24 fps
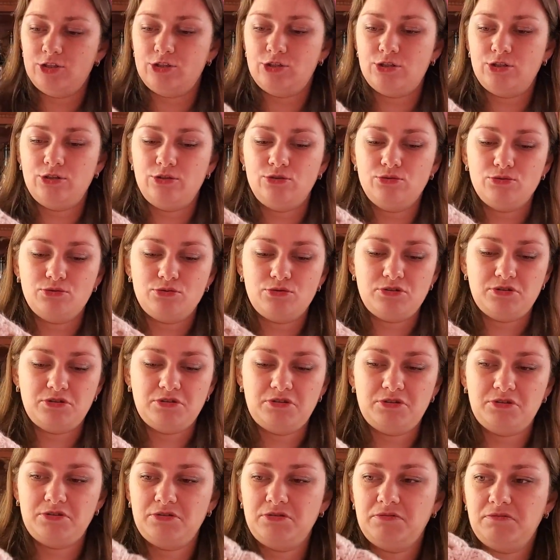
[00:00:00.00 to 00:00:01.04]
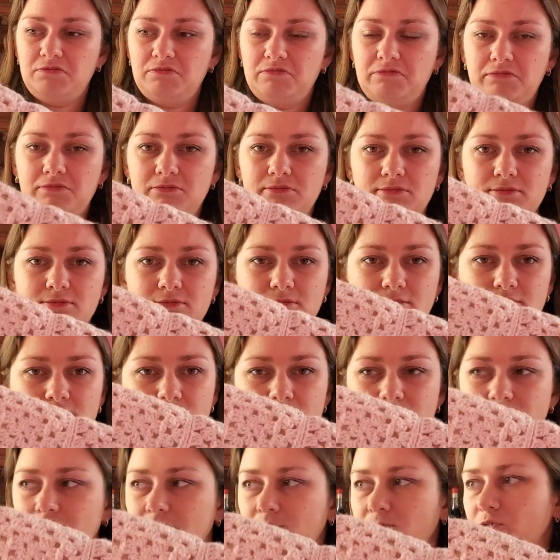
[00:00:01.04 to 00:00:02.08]
just used
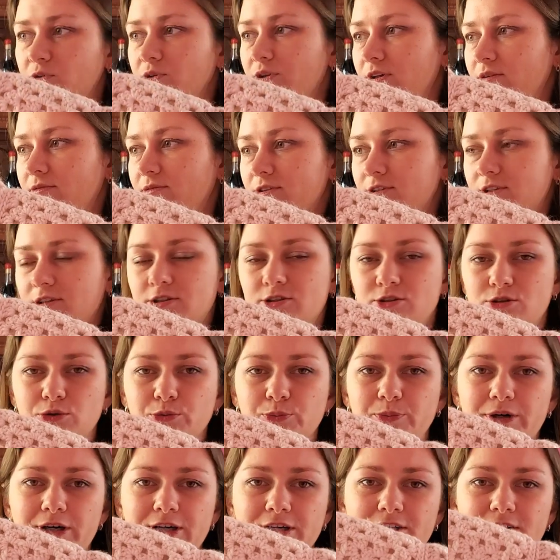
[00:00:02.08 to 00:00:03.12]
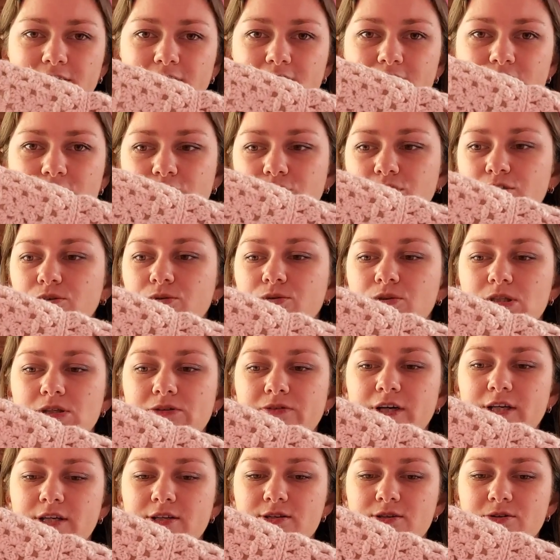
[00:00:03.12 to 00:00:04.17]
whatever. There is no pattern. I just used
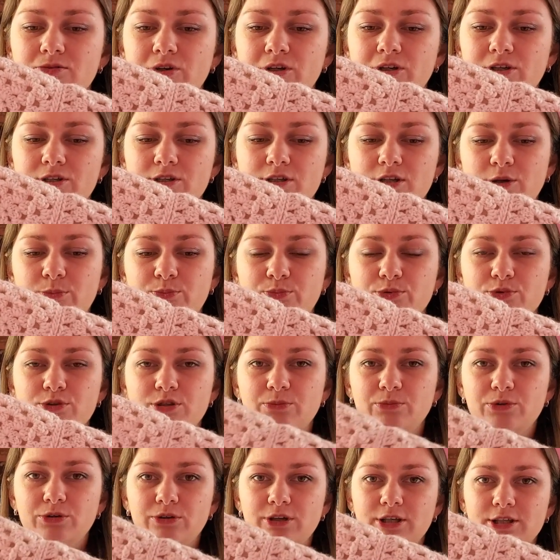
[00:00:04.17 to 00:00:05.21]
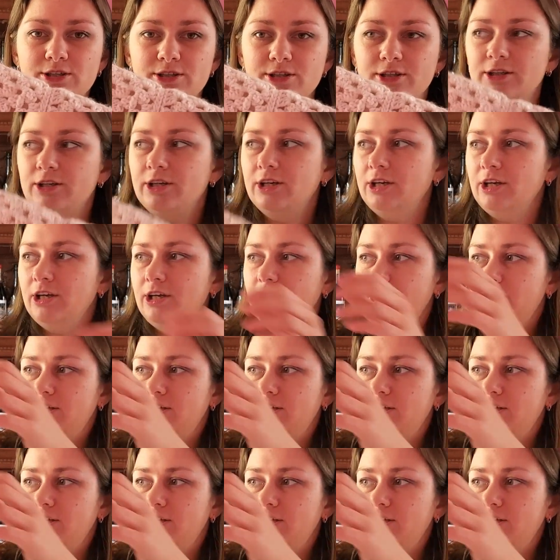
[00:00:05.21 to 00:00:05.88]
granny squares. I put them together